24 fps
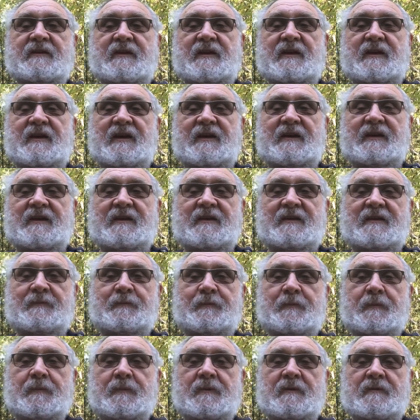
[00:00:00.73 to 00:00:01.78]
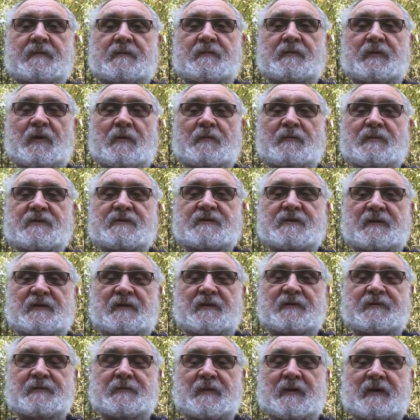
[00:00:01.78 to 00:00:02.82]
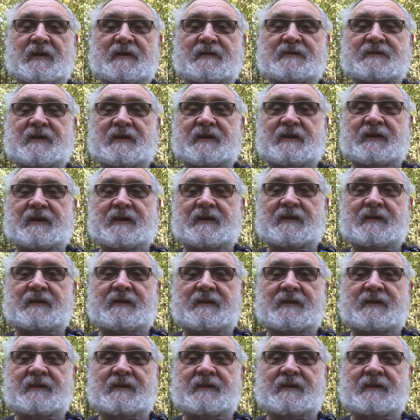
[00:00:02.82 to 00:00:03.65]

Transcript: G'day, Bob the Science Master here.